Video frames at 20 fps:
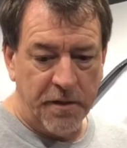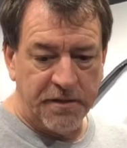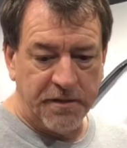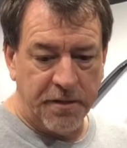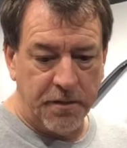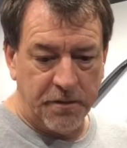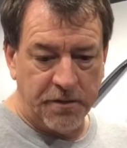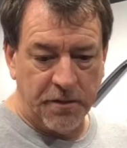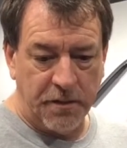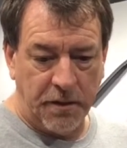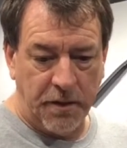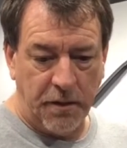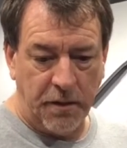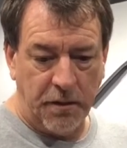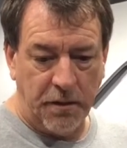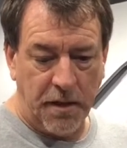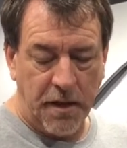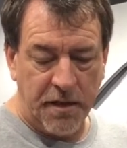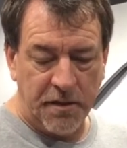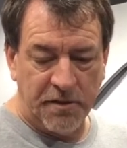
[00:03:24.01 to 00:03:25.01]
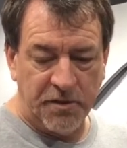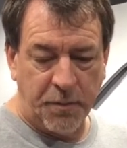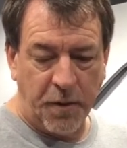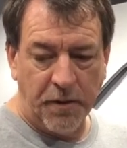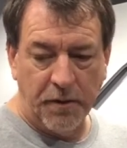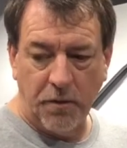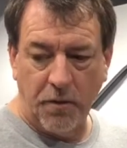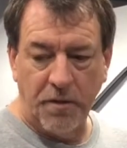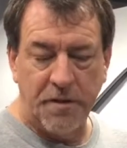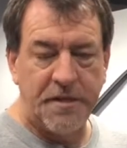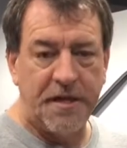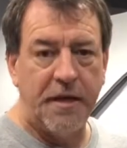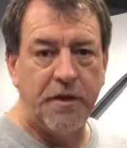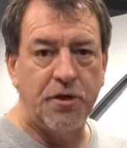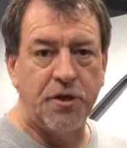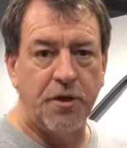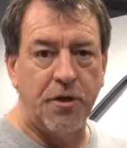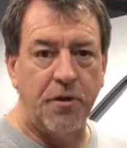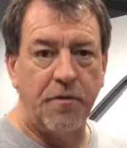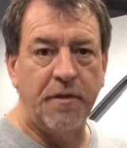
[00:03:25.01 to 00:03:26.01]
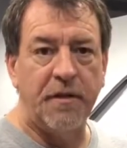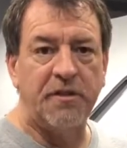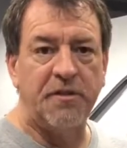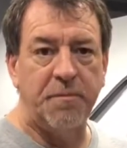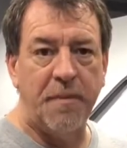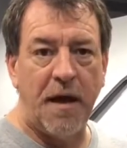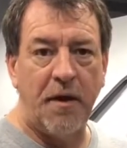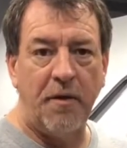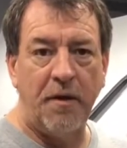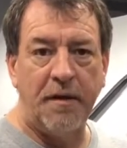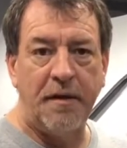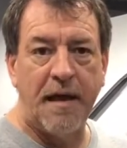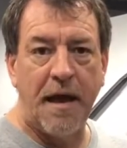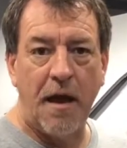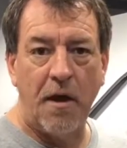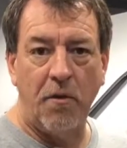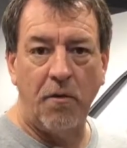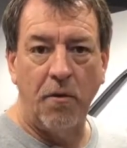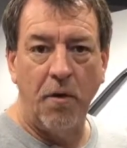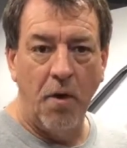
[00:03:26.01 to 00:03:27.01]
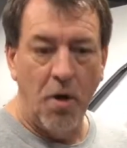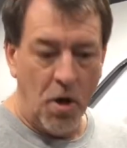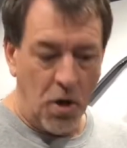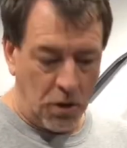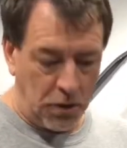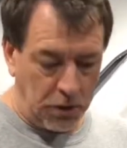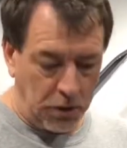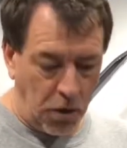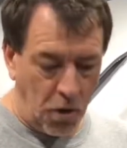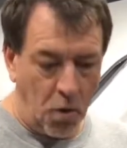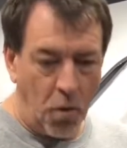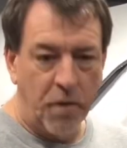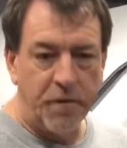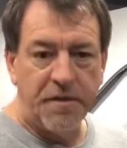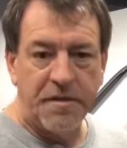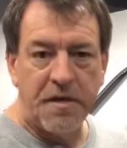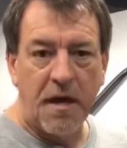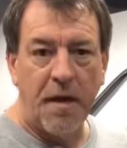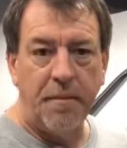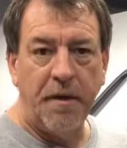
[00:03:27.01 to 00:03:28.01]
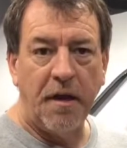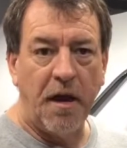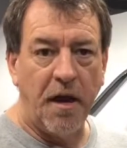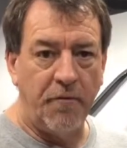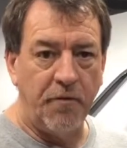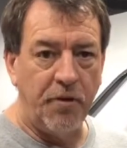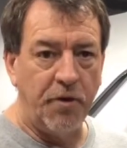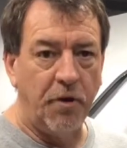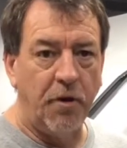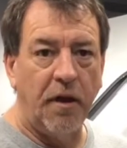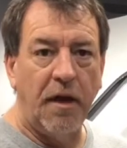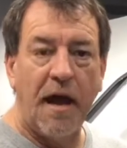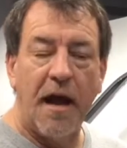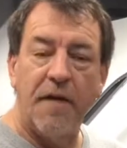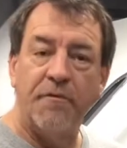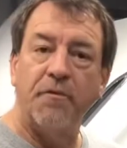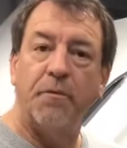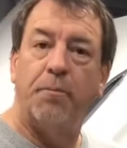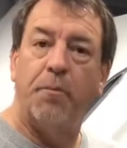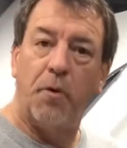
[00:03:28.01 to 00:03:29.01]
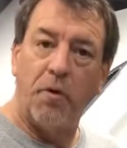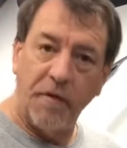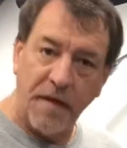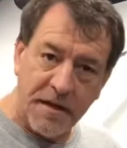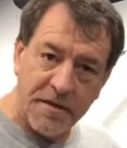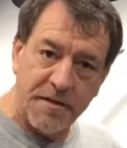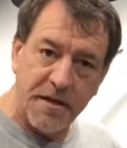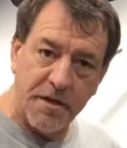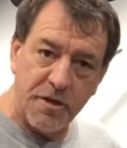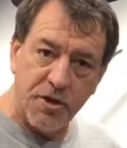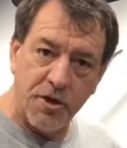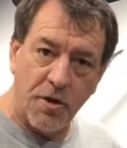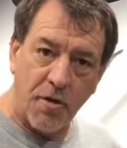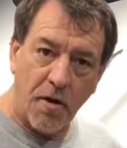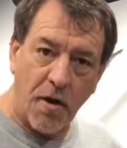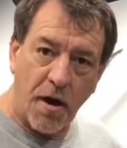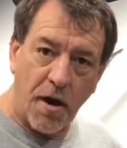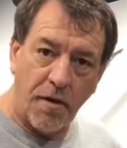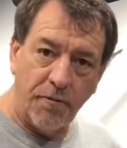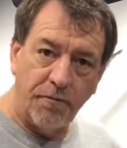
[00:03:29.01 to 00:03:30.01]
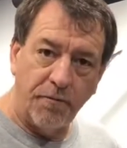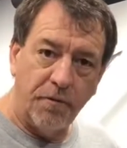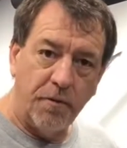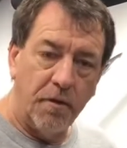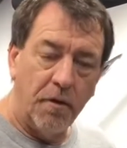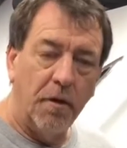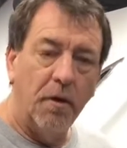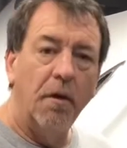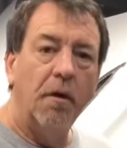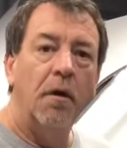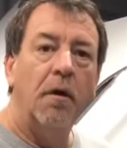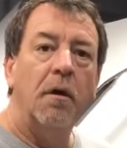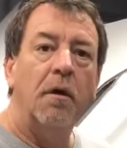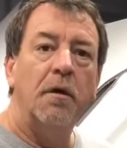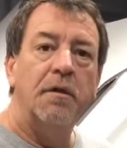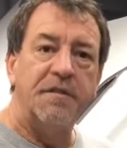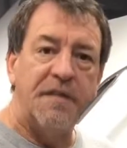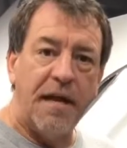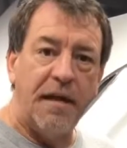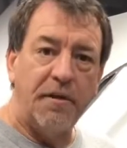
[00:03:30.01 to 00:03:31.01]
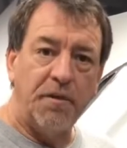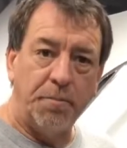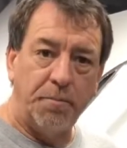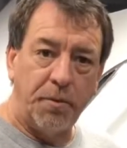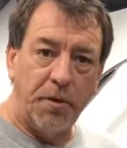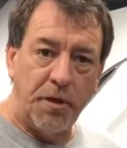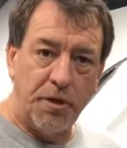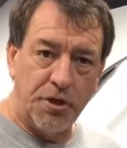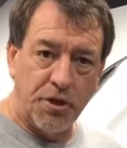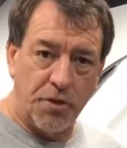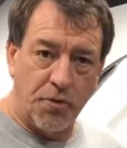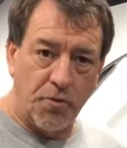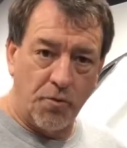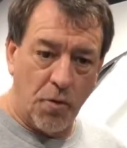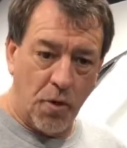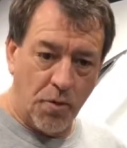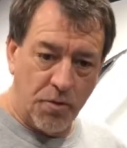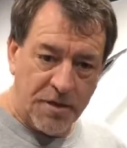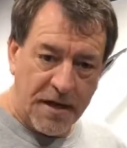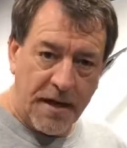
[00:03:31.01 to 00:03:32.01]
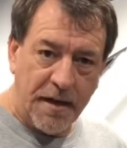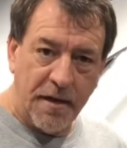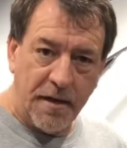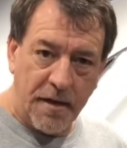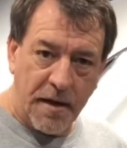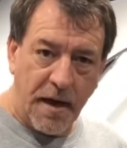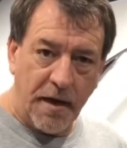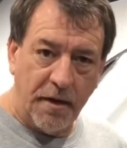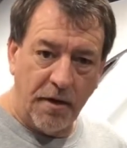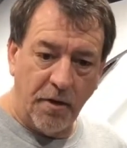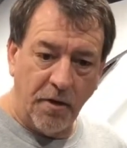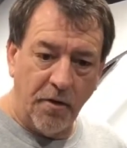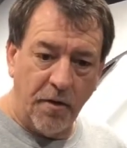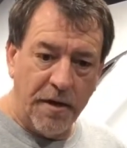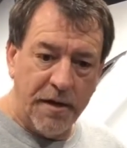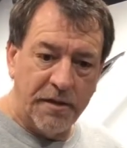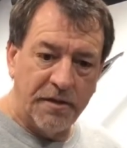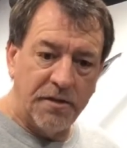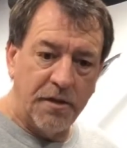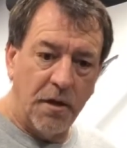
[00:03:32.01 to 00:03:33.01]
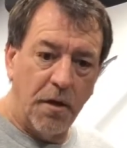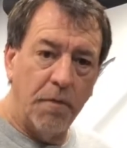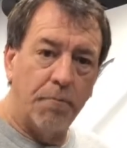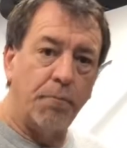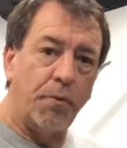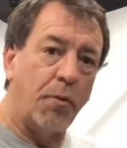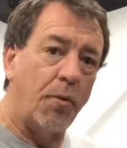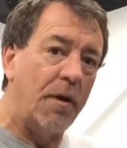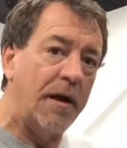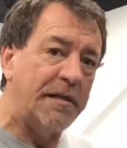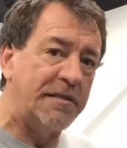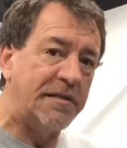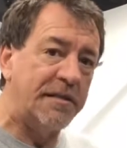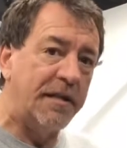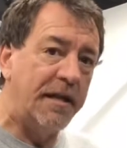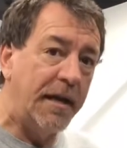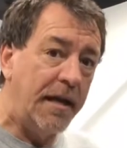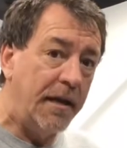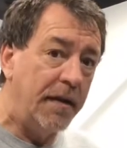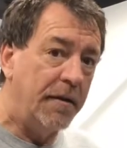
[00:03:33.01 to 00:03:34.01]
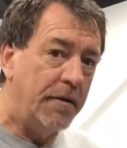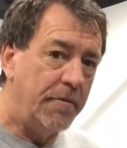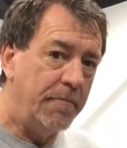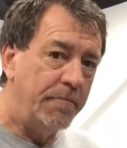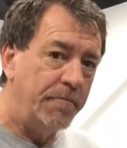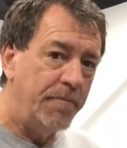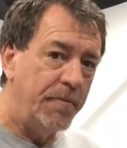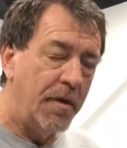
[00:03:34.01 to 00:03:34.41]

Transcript: There's a little spring-loaded tensioner that's mounted down low on the timing cover, and you're going to have to pull that tensioner off, take the plunger, rotate it 90 degrees, press it in,